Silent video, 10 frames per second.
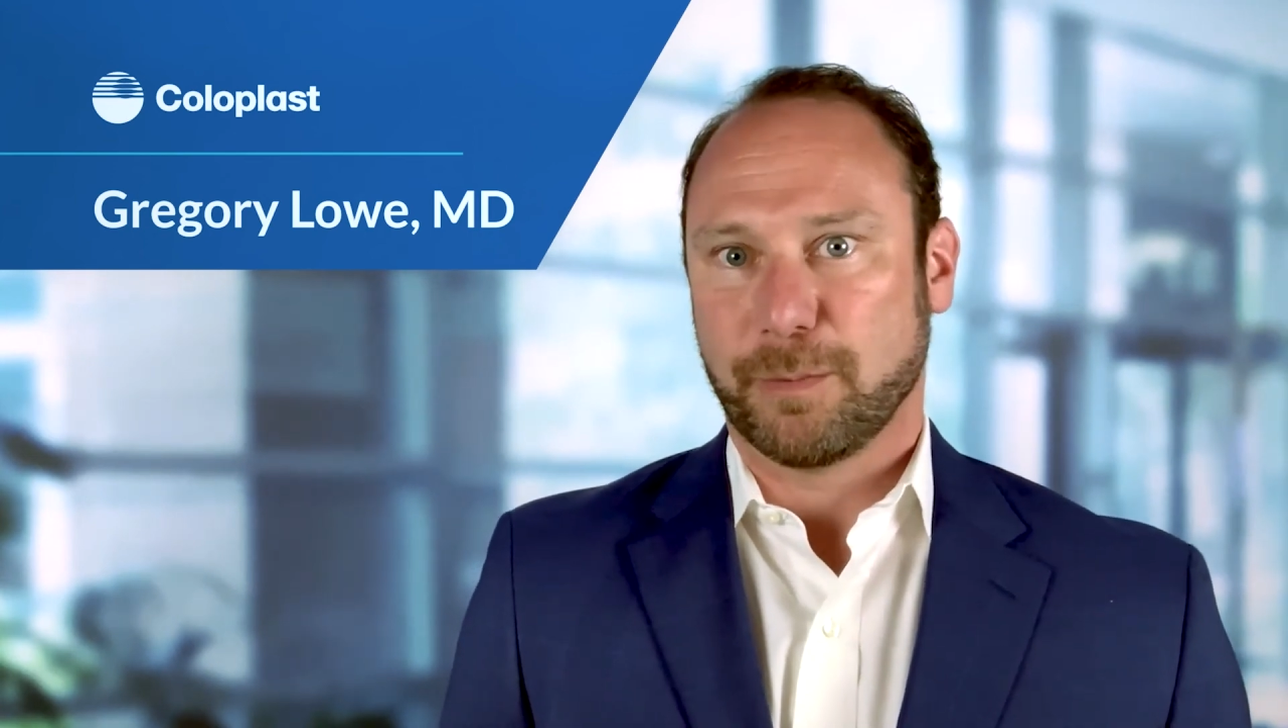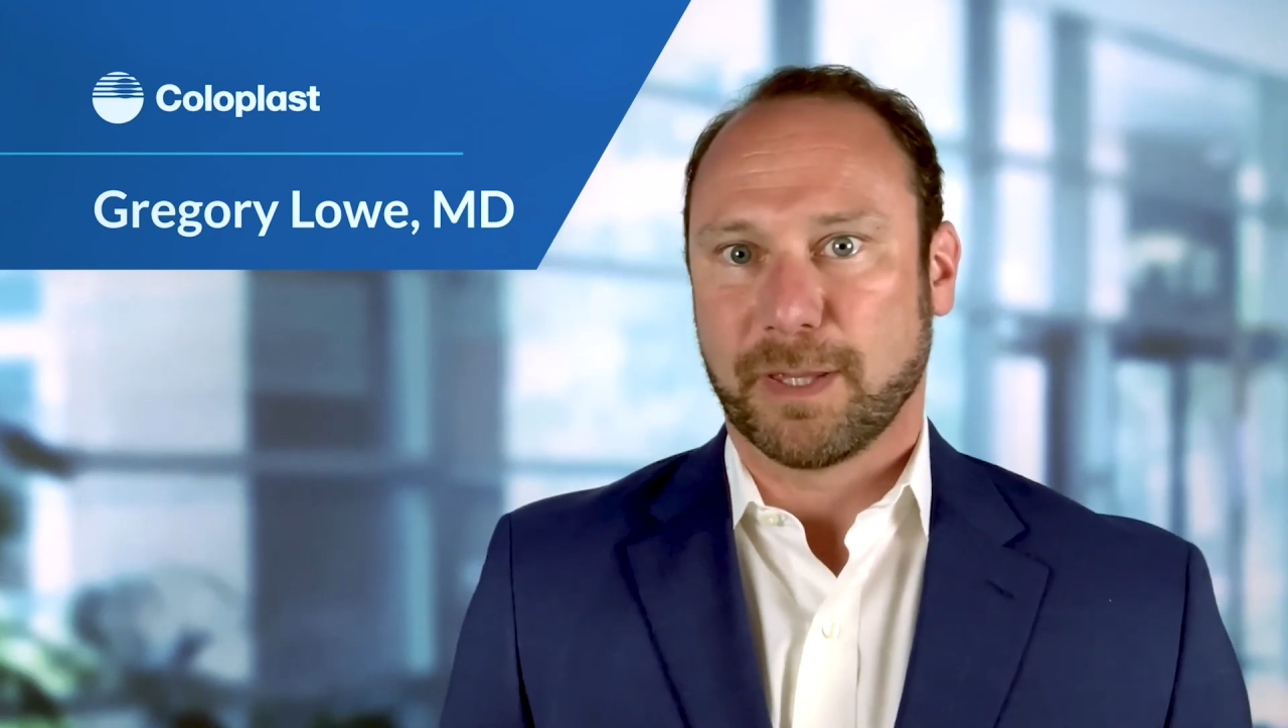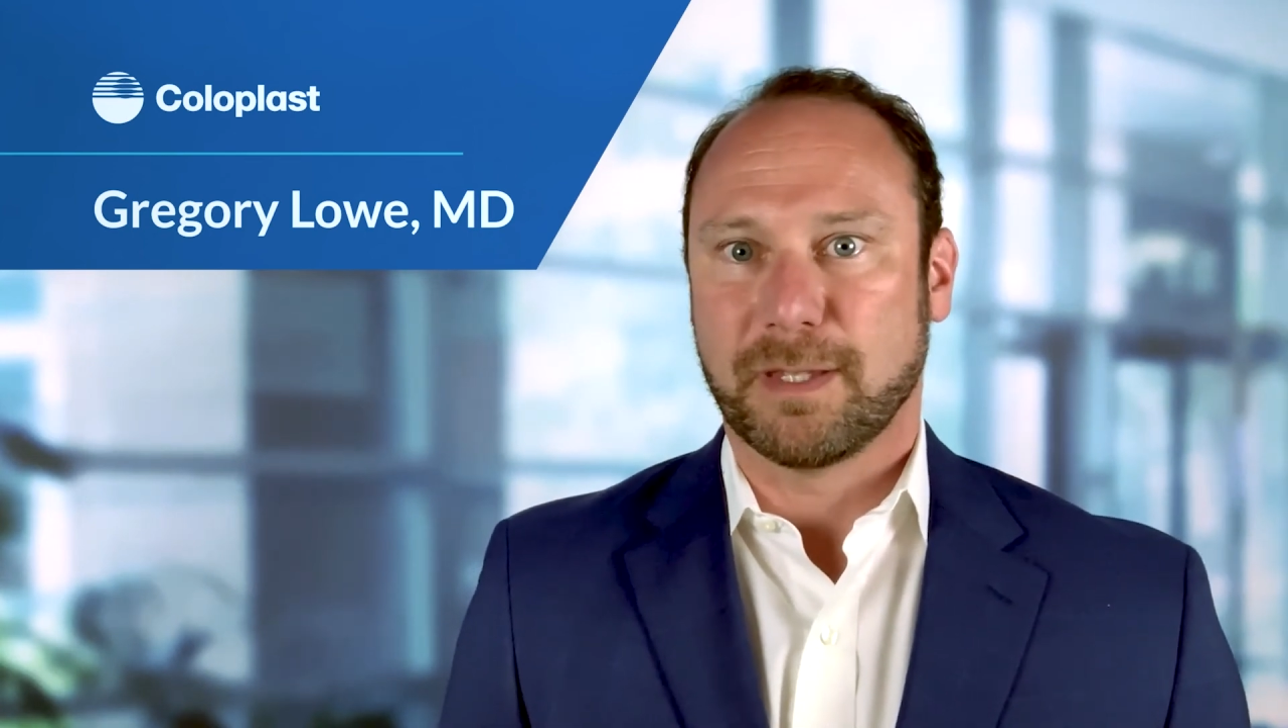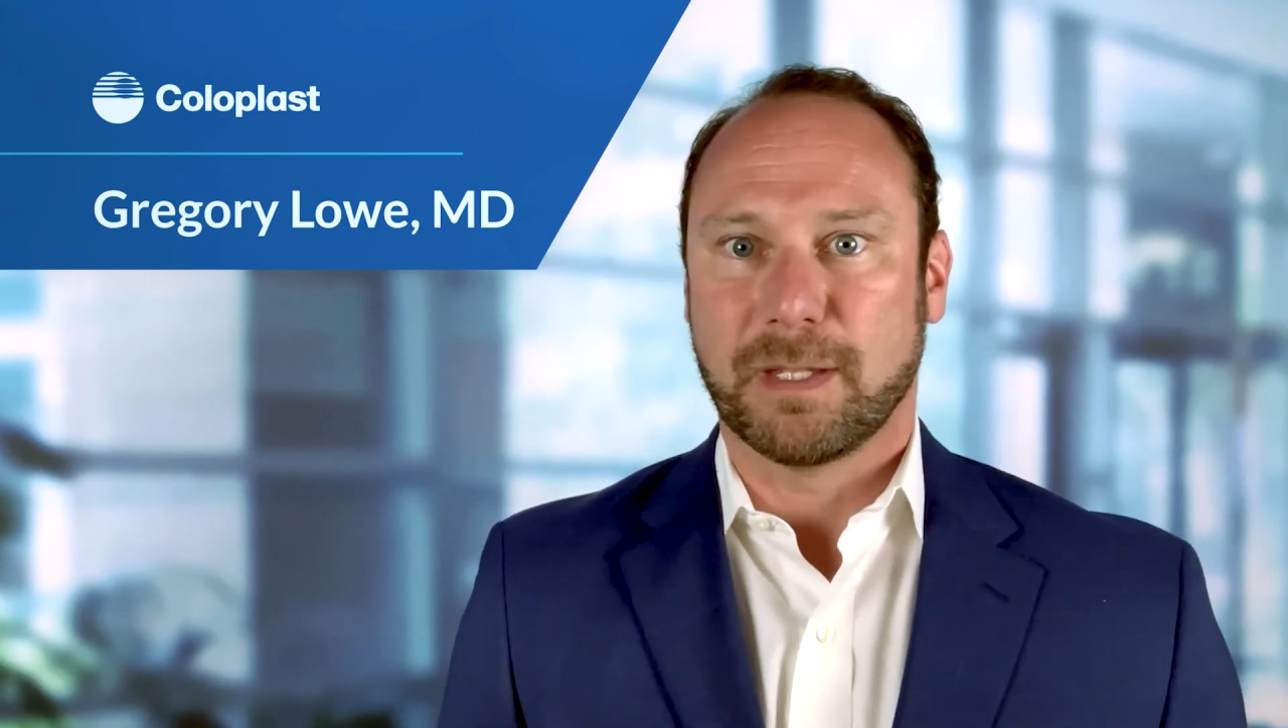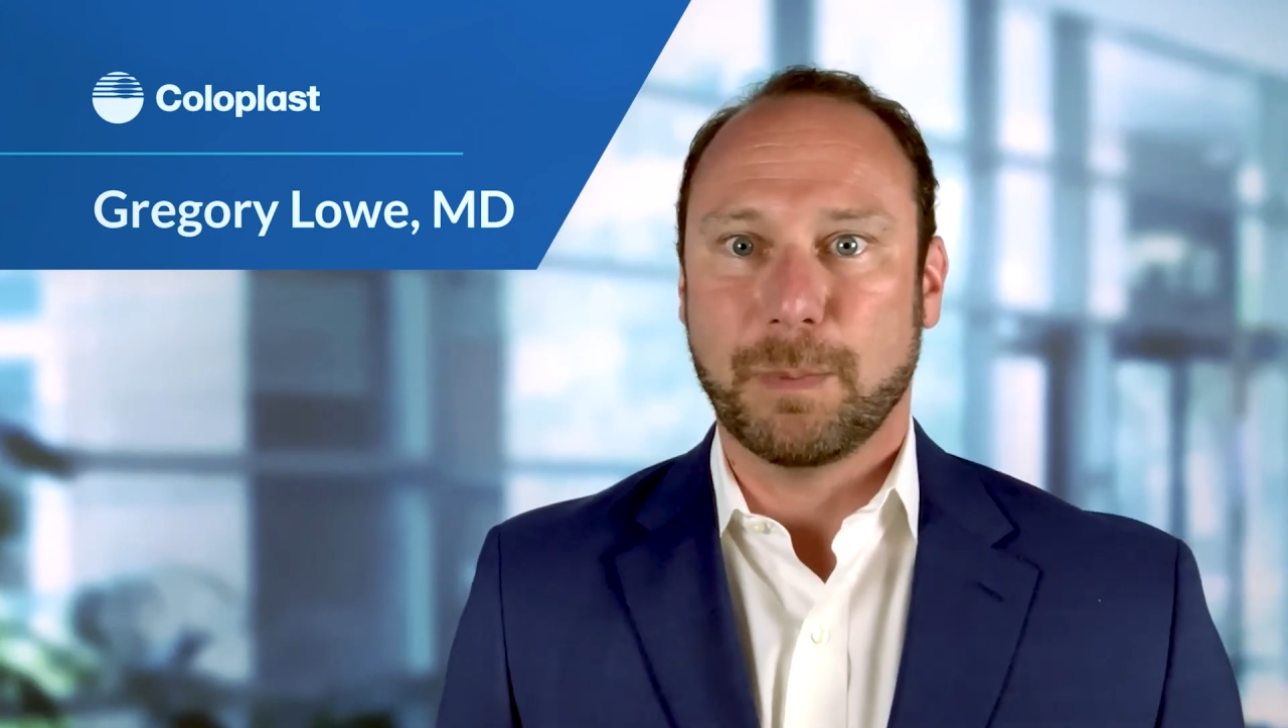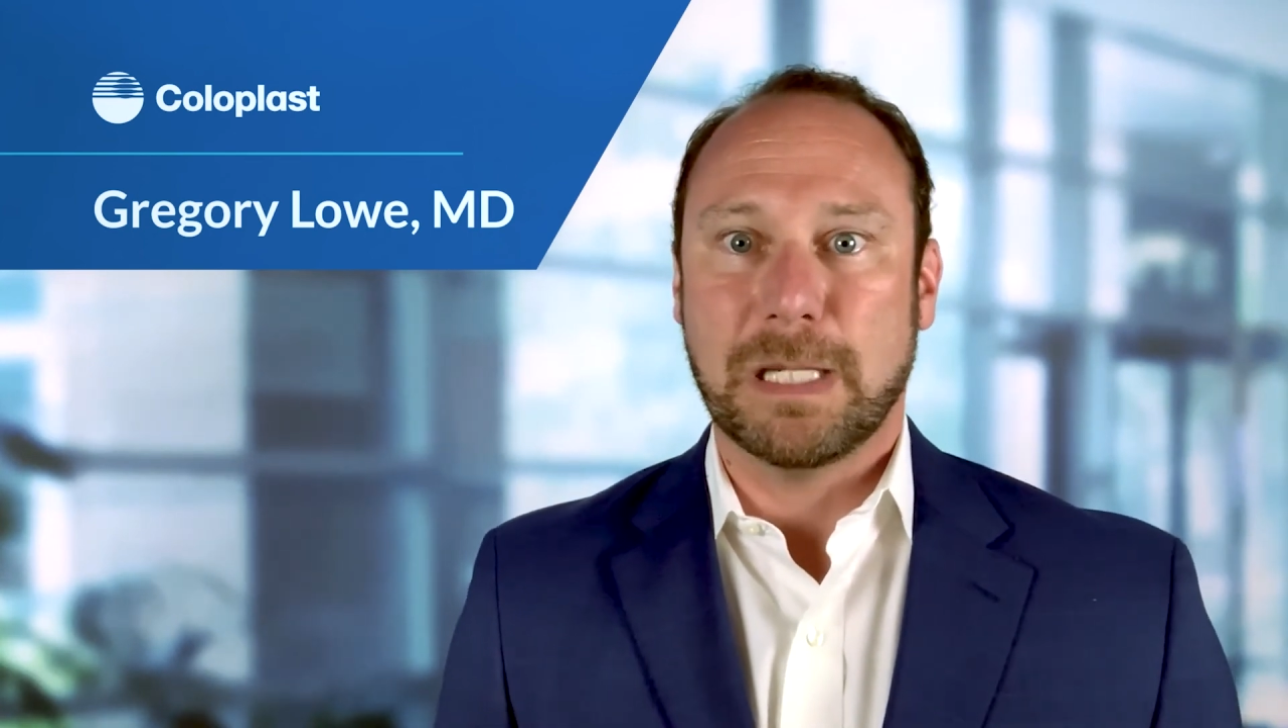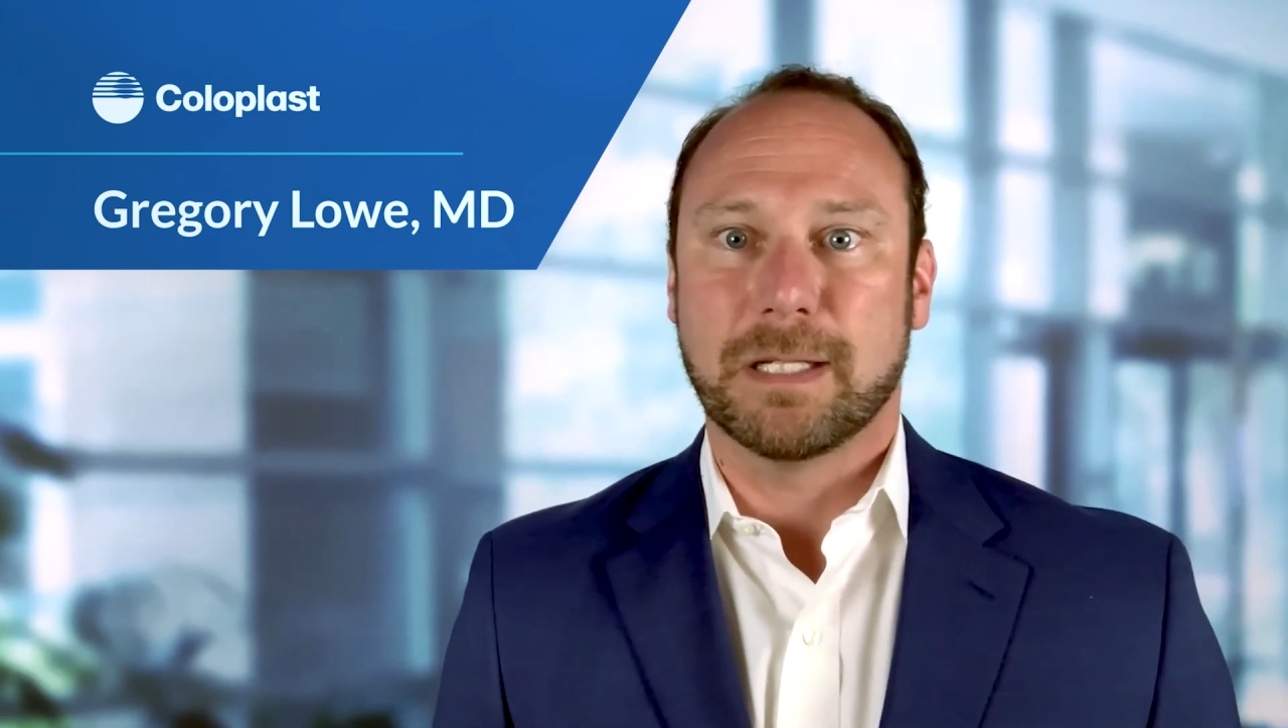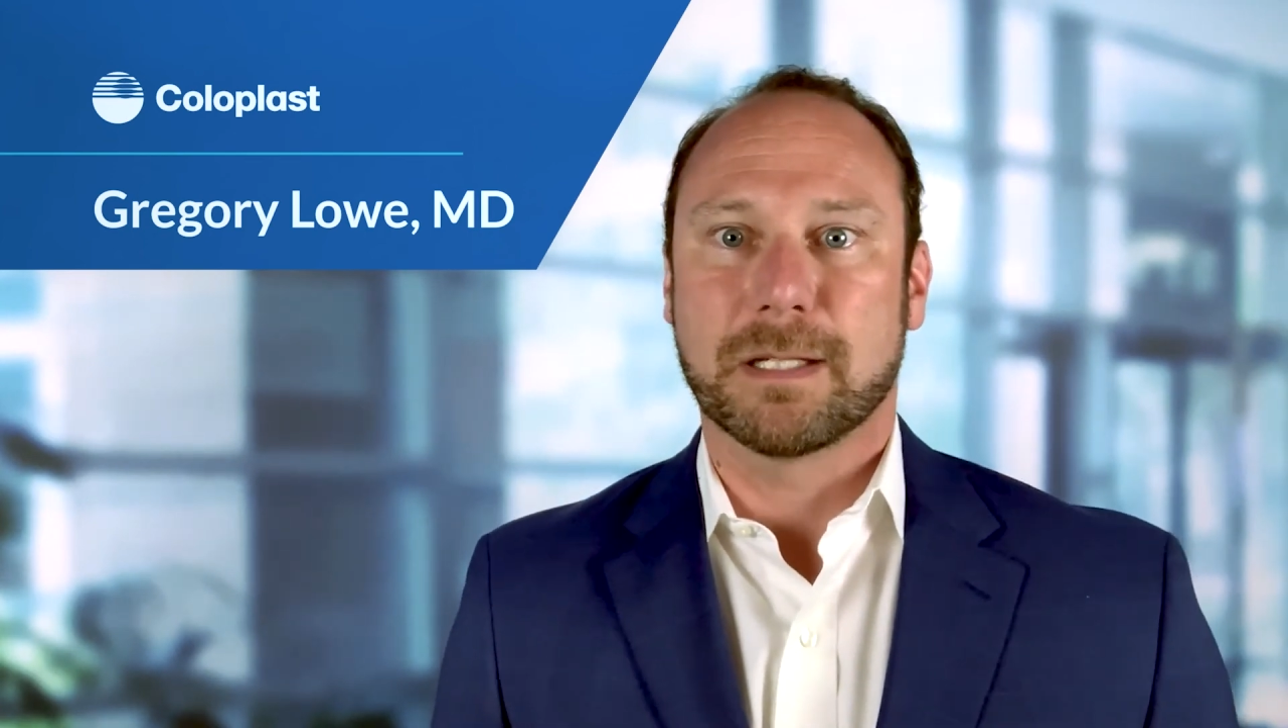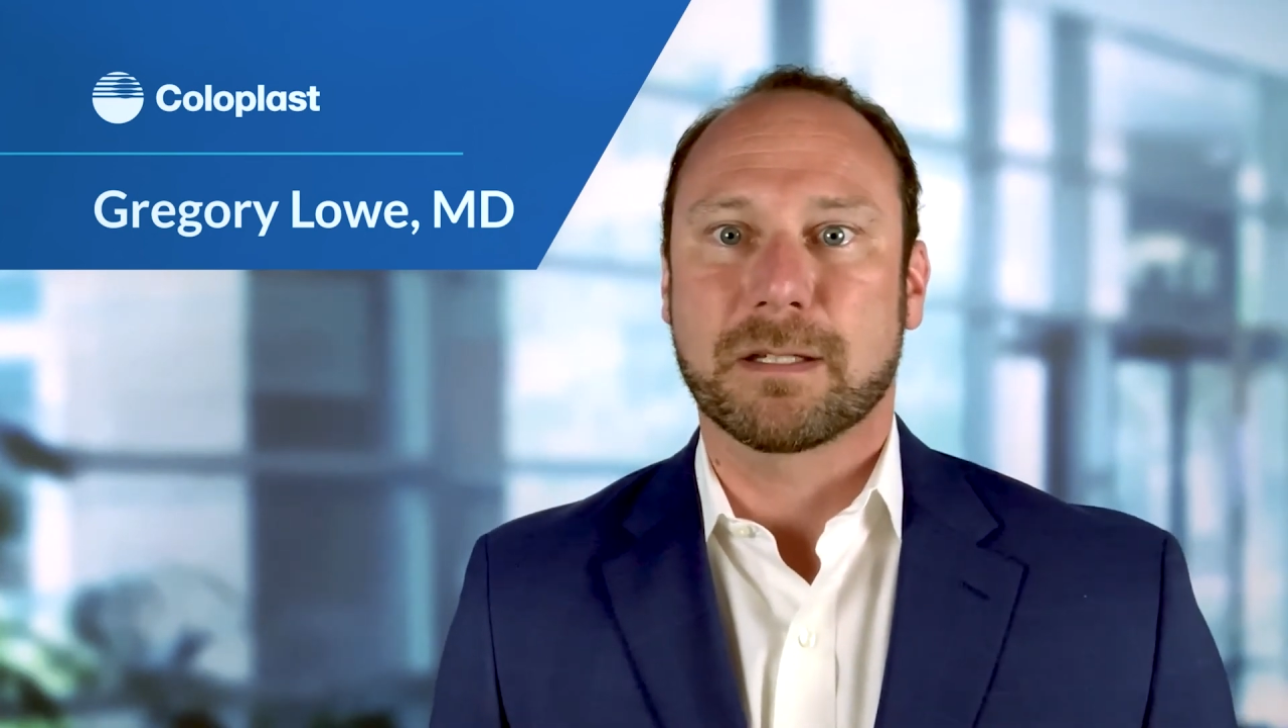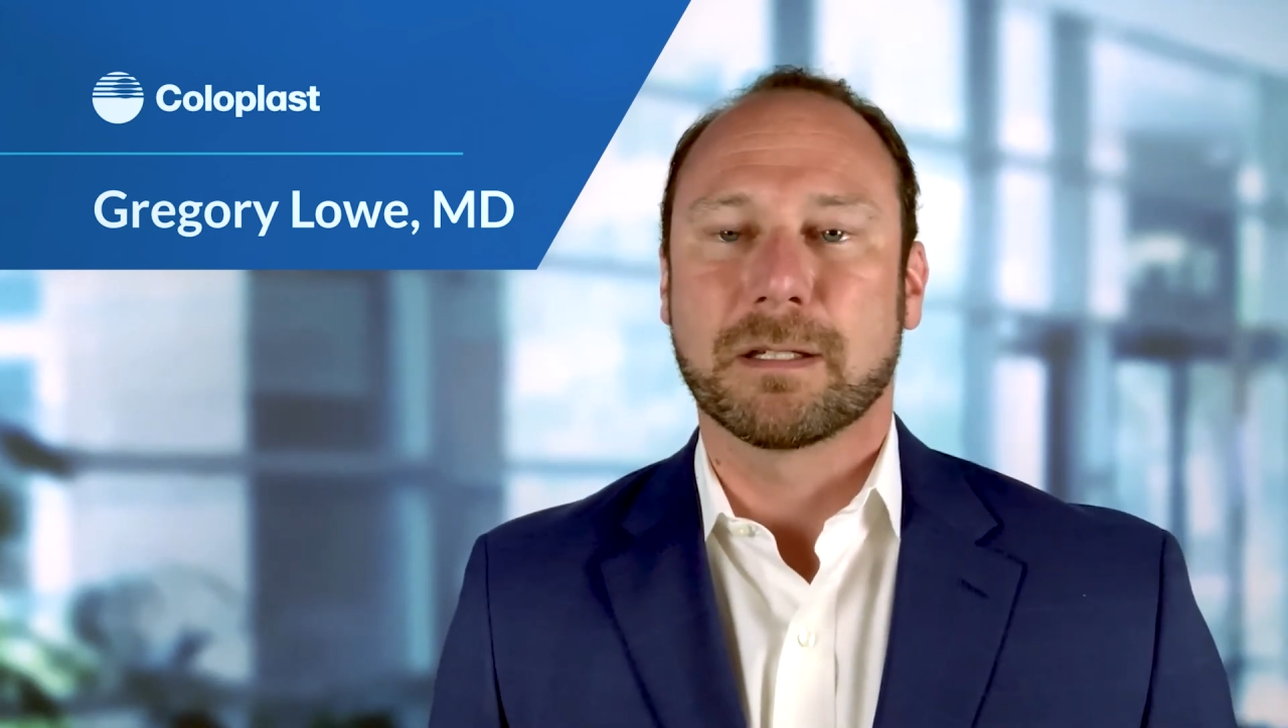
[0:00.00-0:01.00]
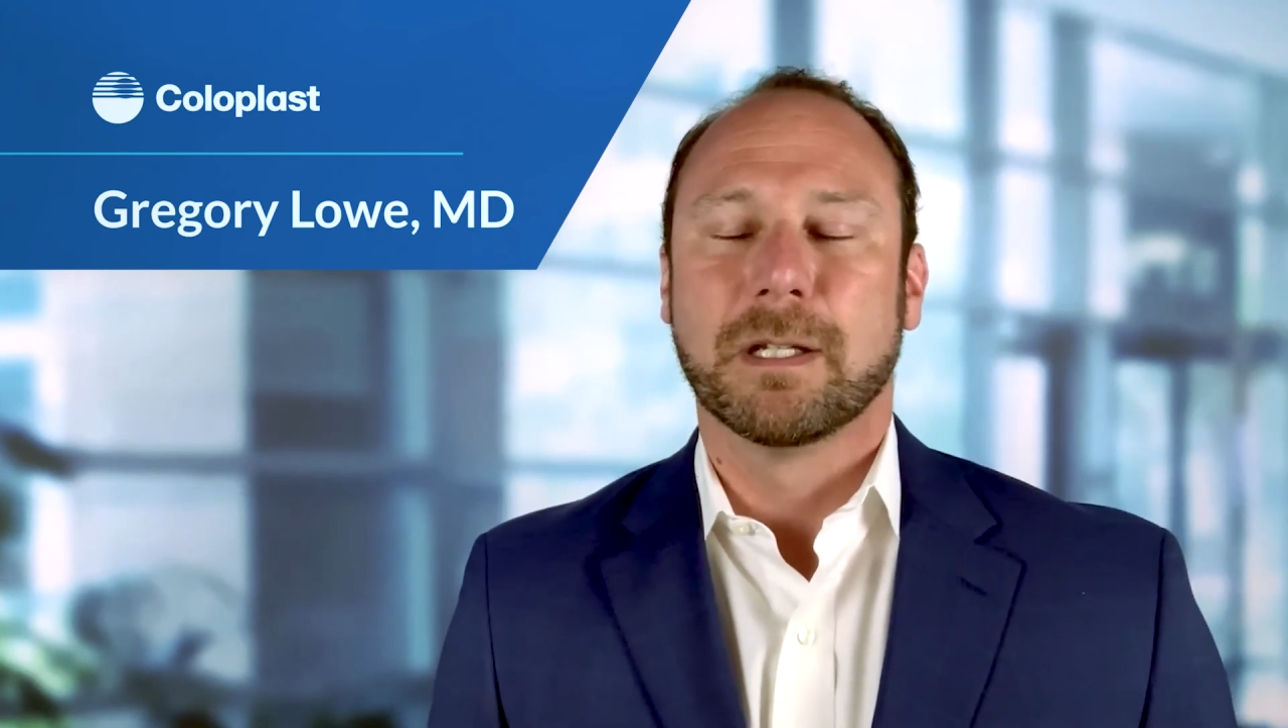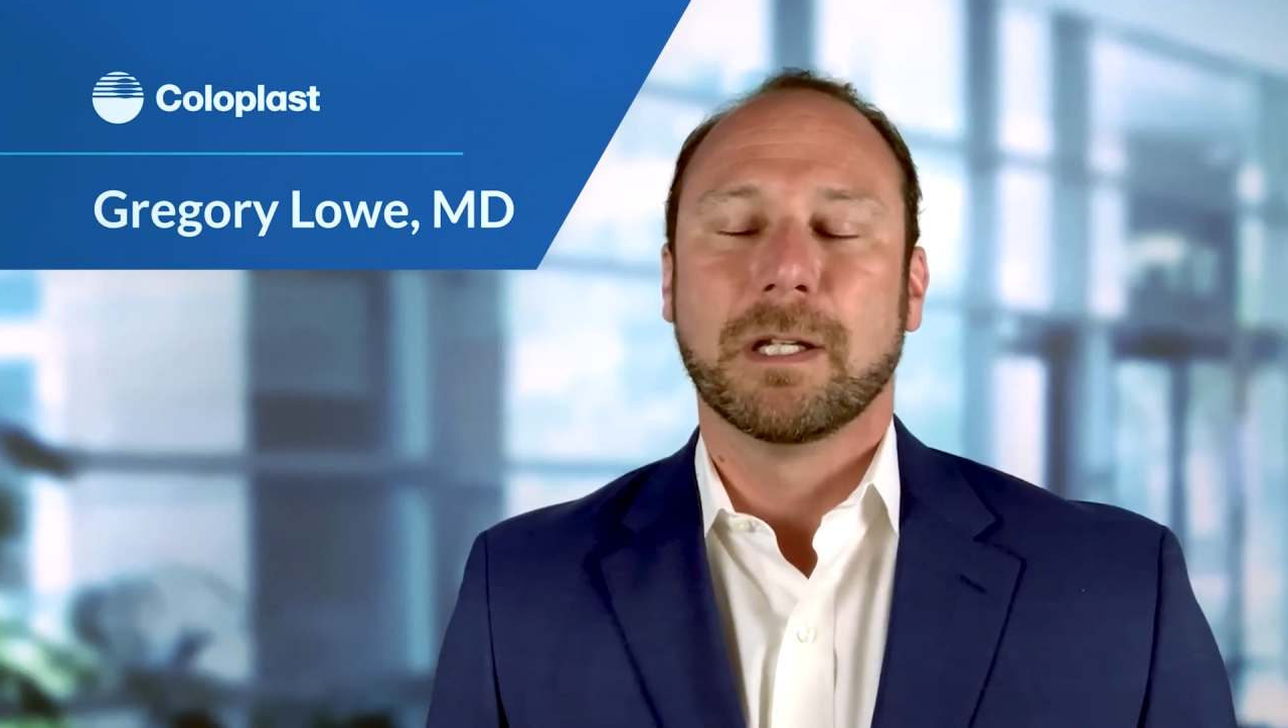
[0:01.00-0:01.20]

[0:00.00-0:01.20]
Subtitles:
within the penis,